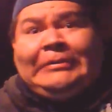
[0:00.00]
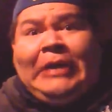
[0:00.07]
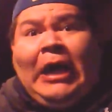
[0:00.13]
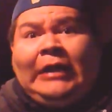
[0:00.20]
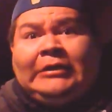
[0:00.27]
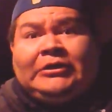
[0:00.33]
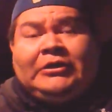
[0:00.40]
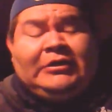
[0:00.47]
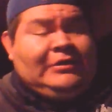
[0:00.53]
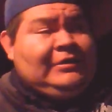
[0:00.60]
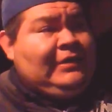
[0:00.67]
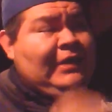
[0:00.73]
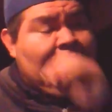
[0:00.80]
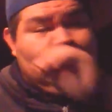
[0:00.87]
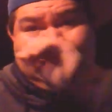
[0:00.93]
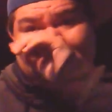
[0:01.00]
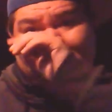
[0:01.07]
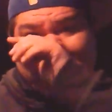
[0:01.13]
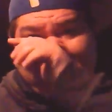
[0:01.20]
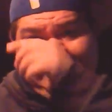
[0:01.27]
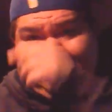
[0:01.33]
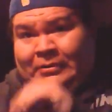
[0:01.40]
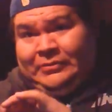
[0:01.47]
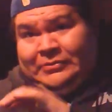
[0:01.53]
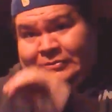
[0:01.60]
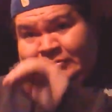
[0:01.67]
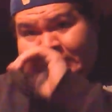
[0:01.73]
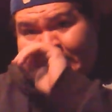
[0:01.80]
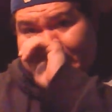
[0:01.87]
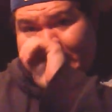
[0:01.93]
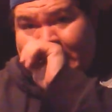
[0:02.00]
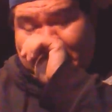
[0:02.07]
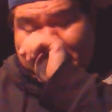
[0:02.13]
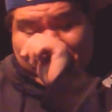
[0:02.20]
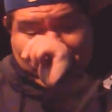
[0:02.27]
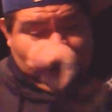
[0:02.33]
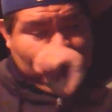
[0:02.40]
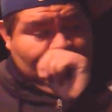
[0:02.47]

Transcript: Not good. I don't understand. I don't understand why.